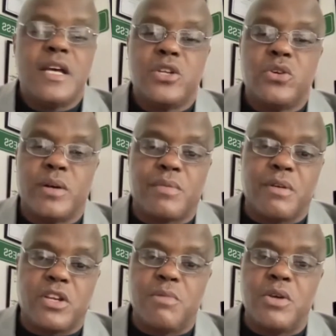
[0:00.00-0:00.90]
doing
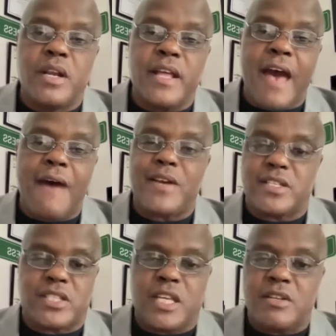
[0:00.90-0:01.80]
community
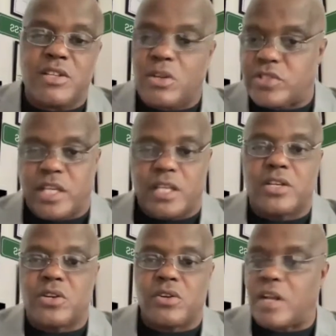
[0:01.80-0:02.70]
advocacy, getting
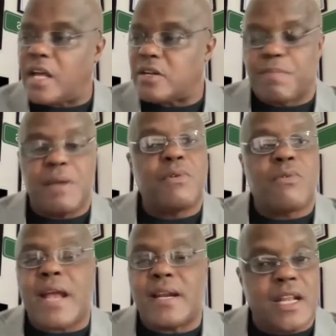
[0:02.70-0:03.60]
signature letters. People were
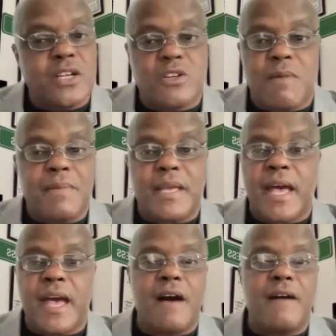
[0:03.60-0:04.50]
writing letters on my
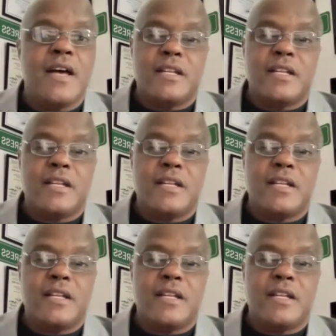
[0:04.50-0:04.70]
behalf.